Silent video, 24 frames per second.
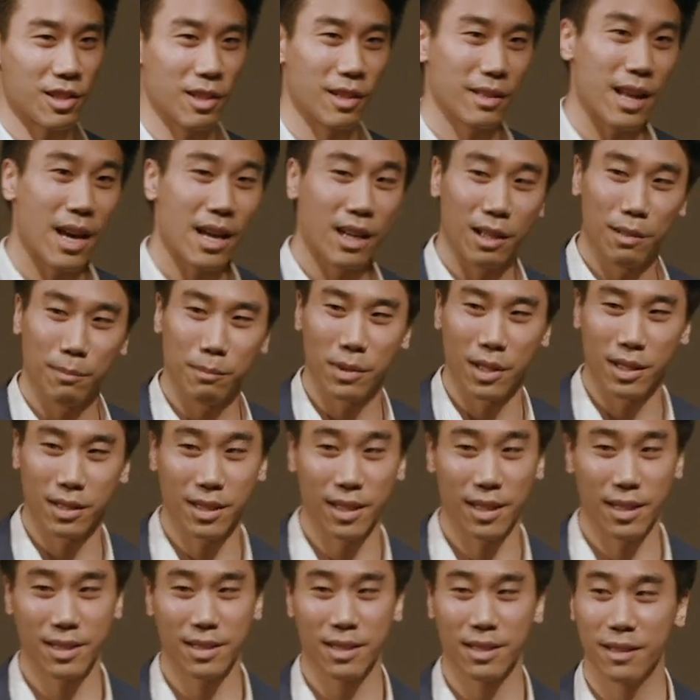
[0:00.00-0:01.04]
saw that on a blood
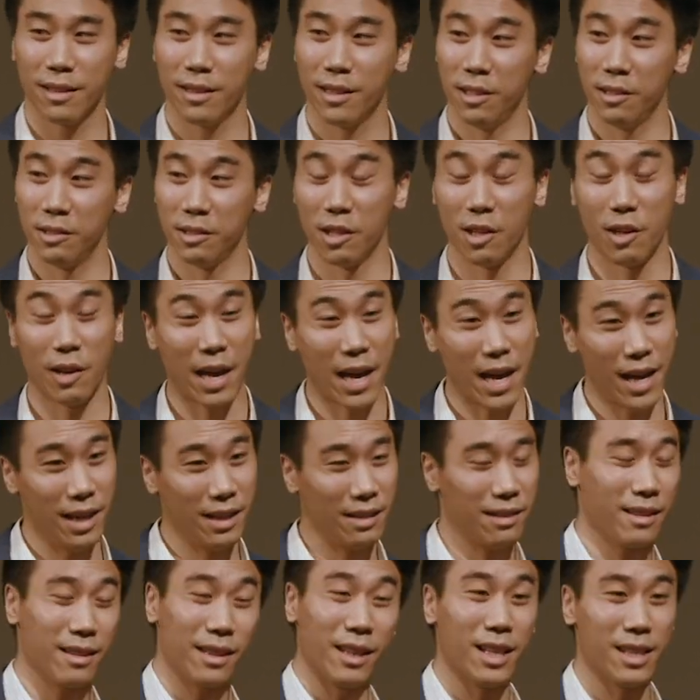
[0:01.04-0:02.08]
test, they'll know,
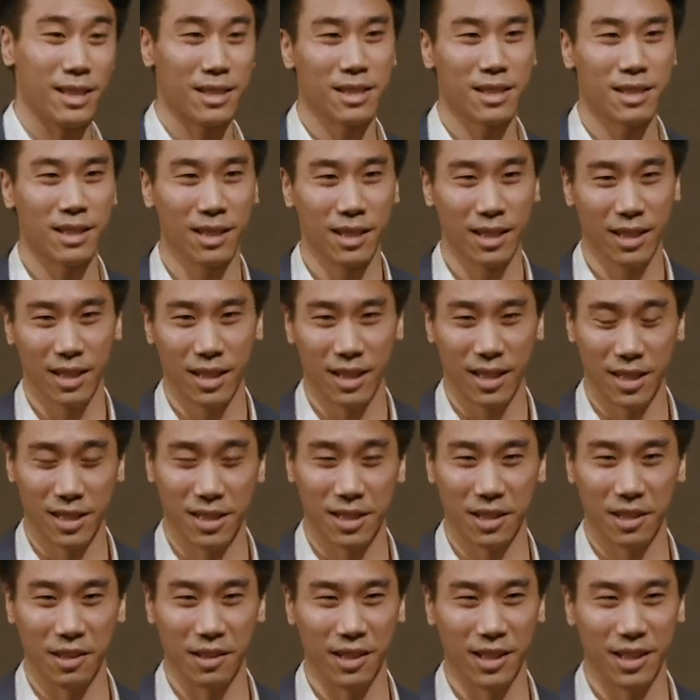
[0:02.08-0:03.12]
hey, this
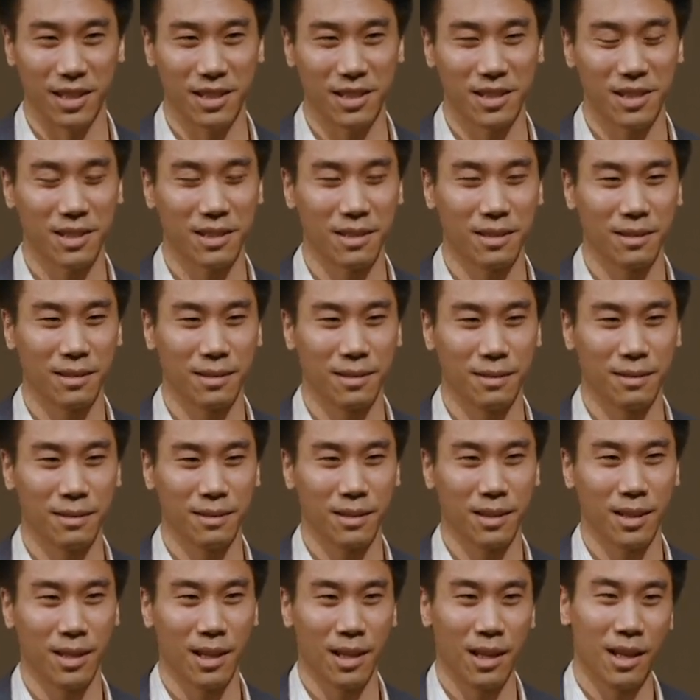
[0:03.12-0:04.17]
is serious.
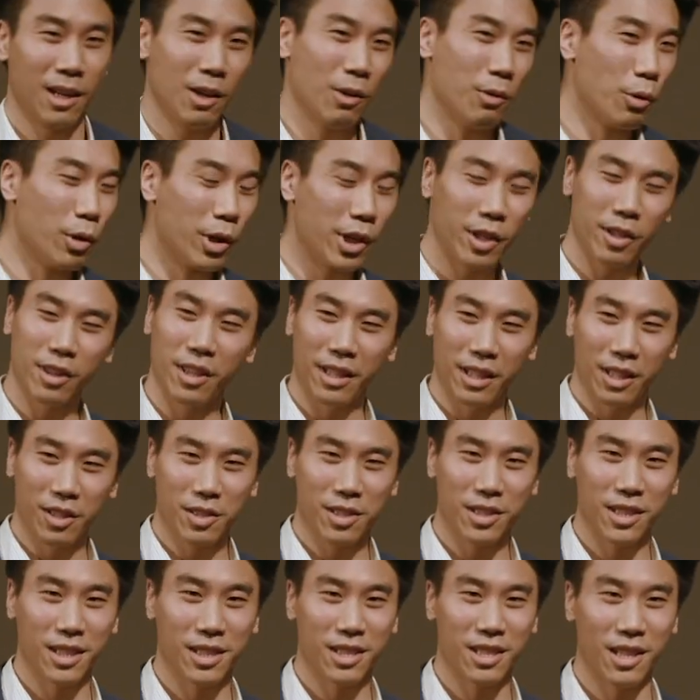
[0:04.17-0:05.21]
What do you think, U
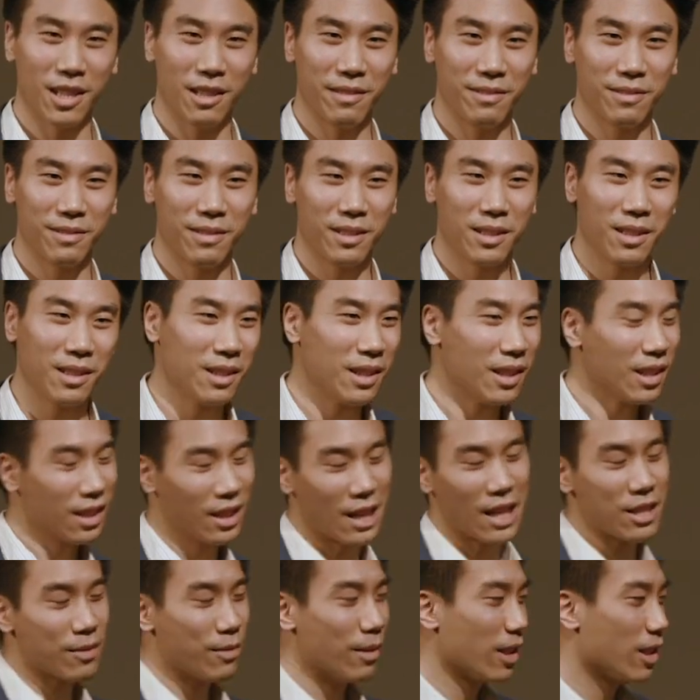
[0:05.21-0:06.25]
C S F?
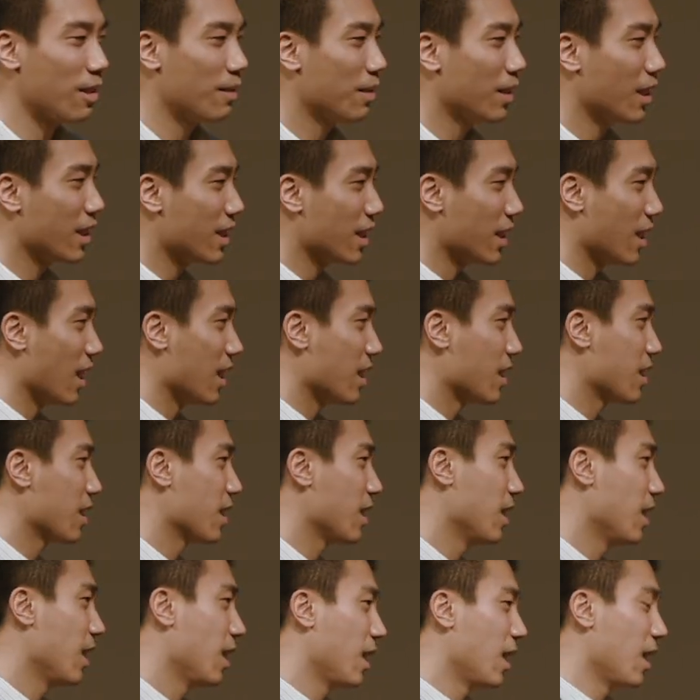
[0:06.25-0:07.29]
Let's make a blood test.
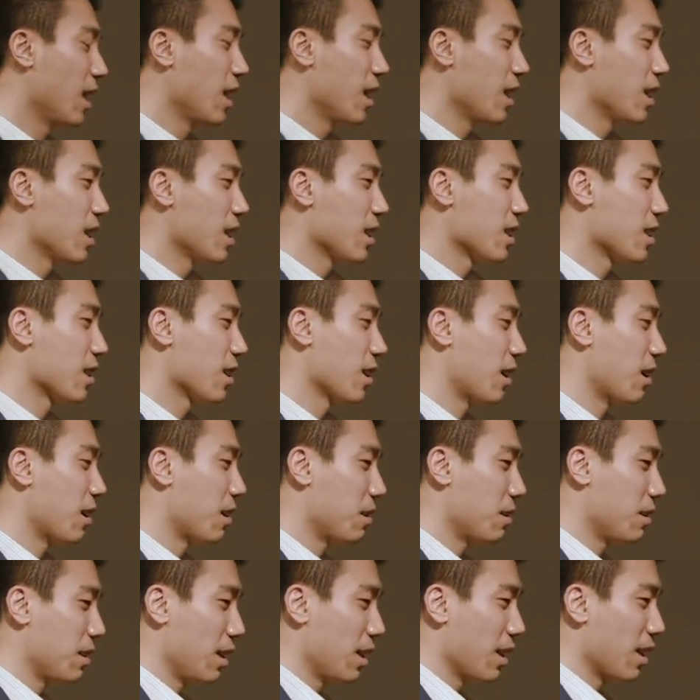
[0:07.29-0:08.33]

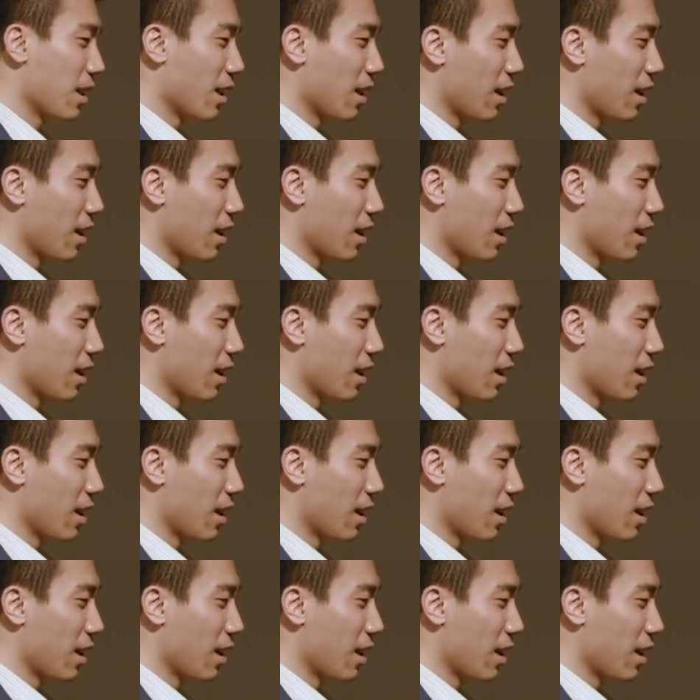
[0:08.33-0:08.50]
So